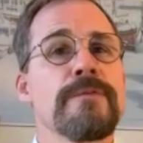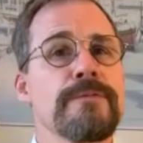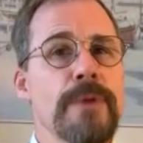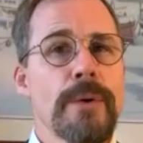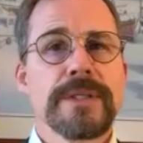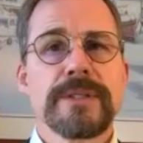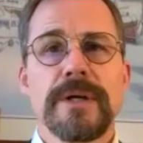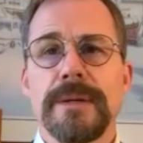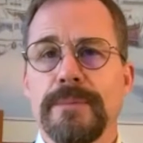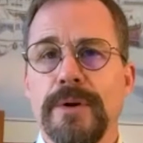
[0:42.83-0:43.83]
focused on
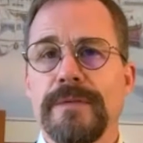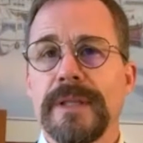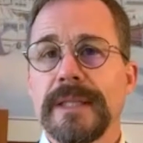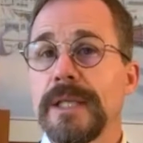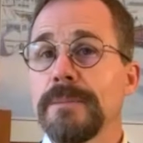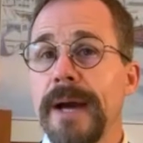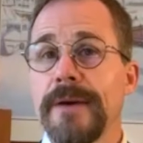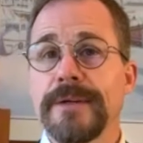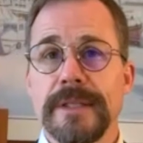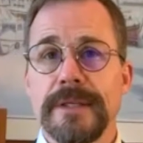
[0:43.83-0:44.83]
improving legal matter
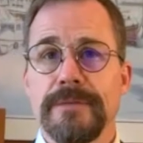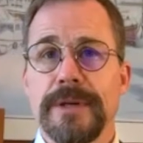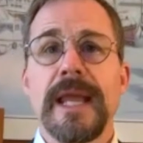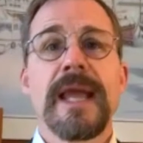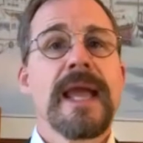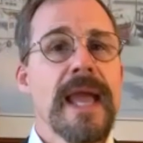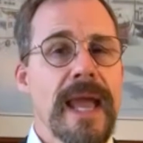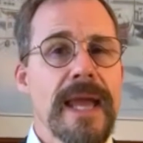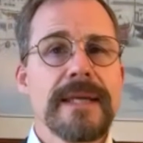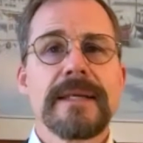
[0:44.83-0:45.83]
delivery
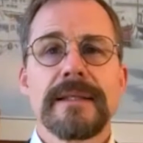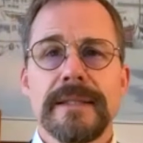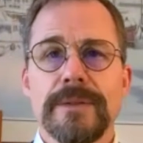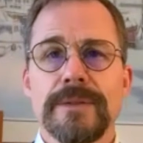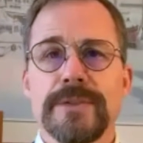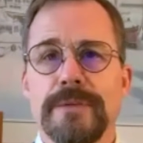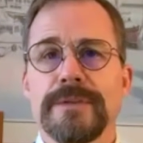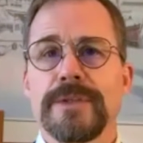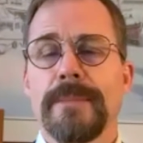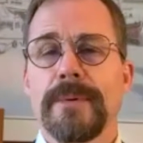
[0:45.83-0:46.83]
and legal
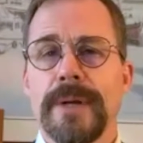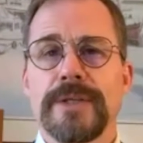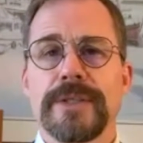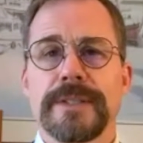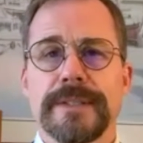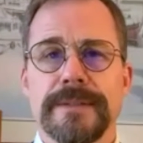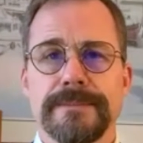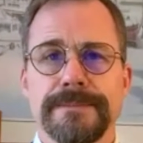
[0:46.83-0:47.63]
service operations.